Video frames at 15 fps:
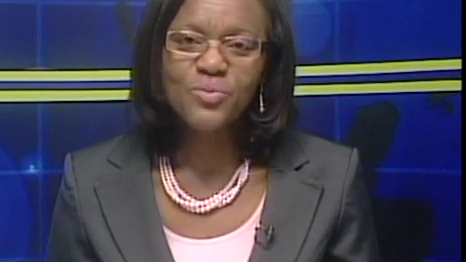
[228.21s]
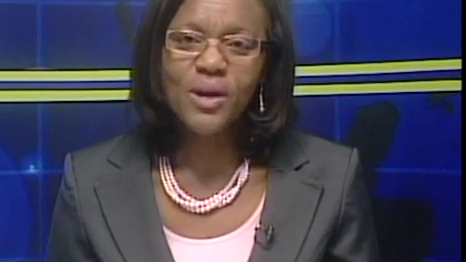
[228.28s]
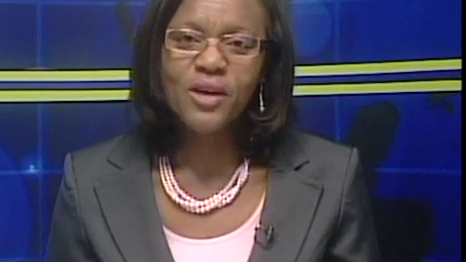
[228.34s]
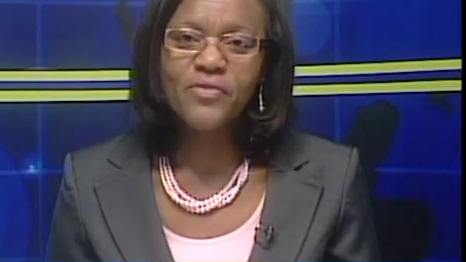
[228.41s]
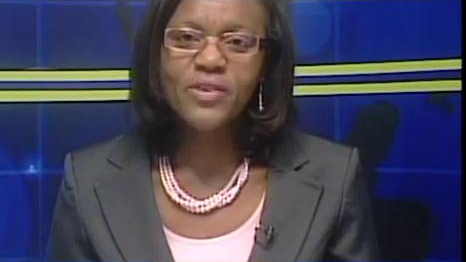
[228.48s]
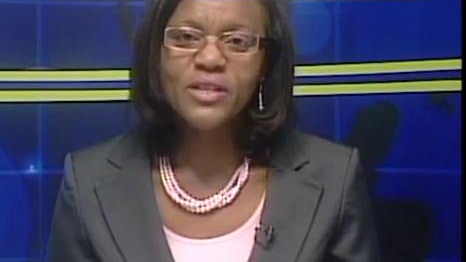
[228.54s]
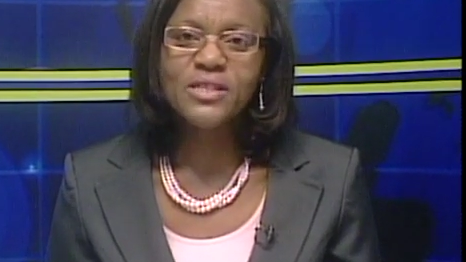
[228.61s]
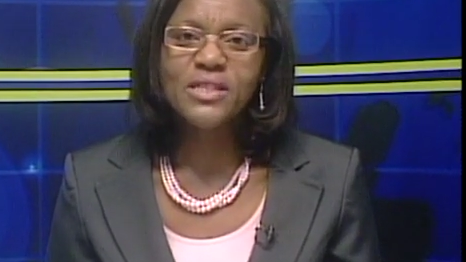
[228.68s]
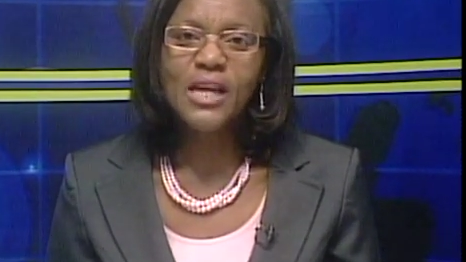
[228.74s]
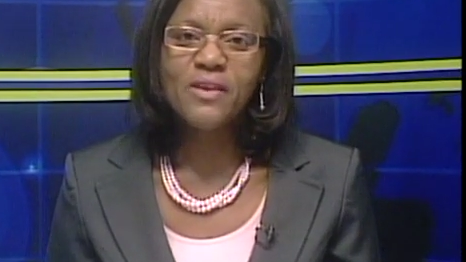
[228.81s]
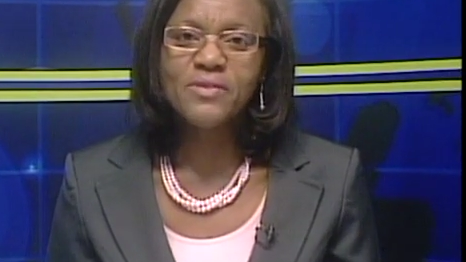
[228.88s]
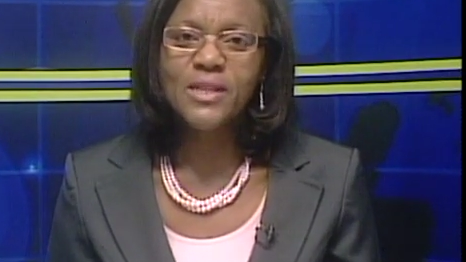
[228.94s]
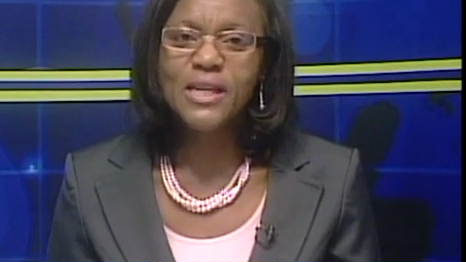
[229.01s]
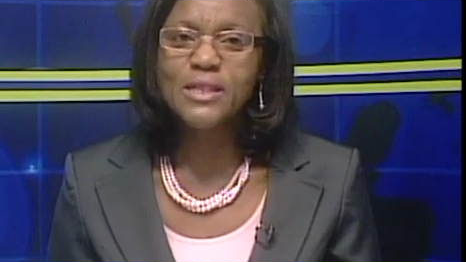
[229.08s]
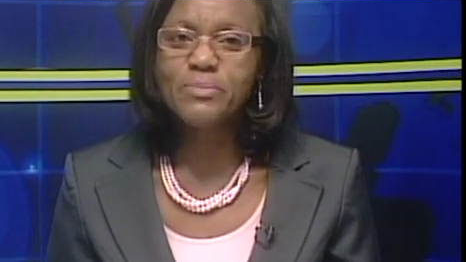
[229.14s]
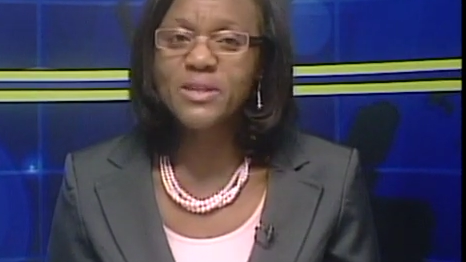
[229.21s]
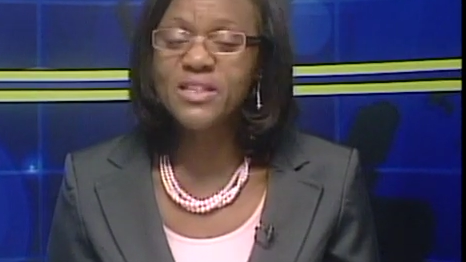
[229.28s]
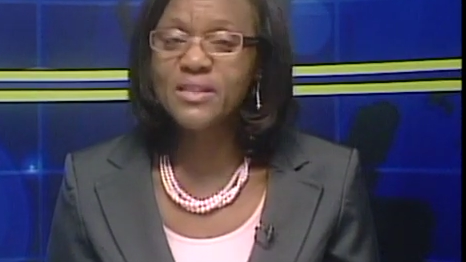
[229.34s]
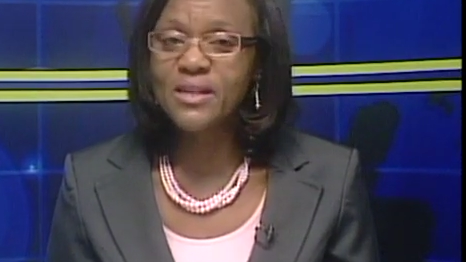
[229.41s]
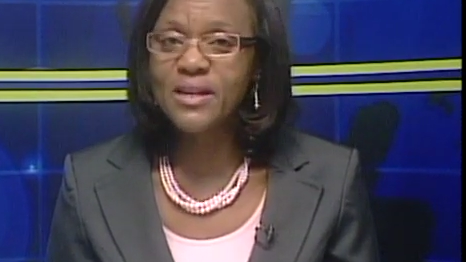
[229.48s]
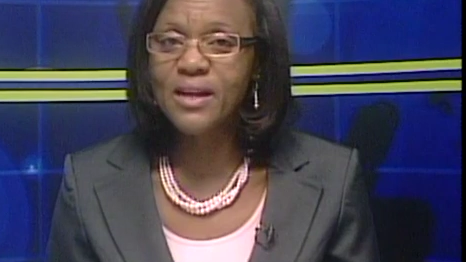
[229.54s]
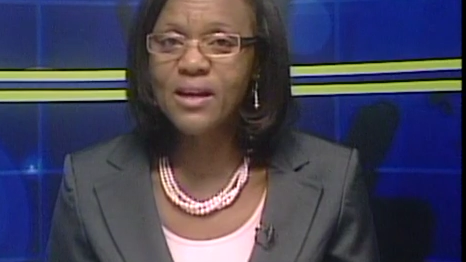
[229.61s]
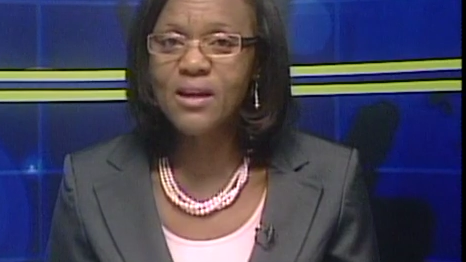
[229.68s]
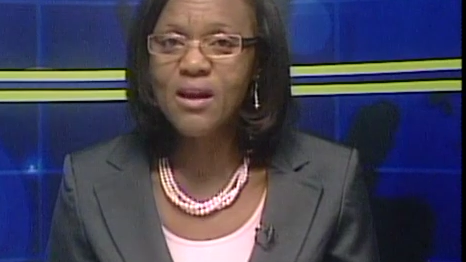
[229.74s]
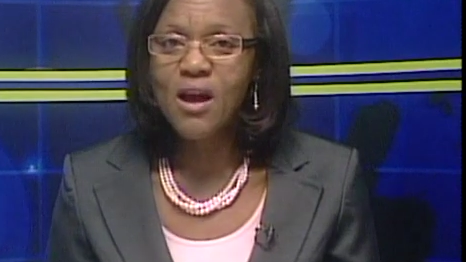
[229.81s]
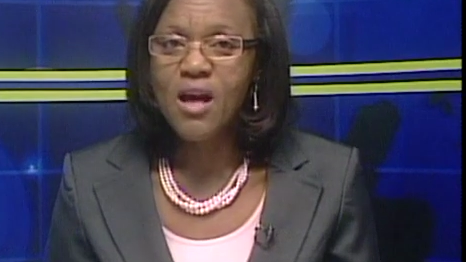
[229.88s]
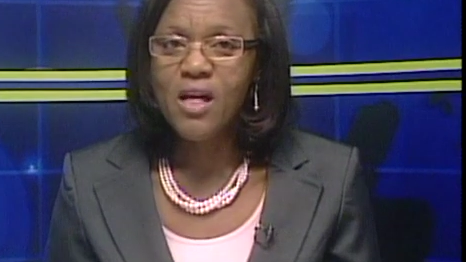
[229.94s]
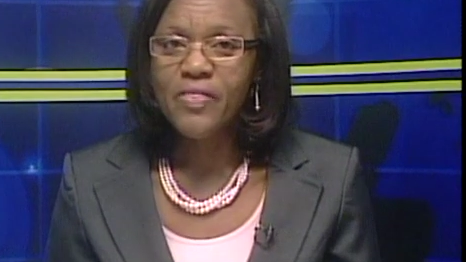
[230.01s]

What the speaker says: Rav Gonsalves has made it clear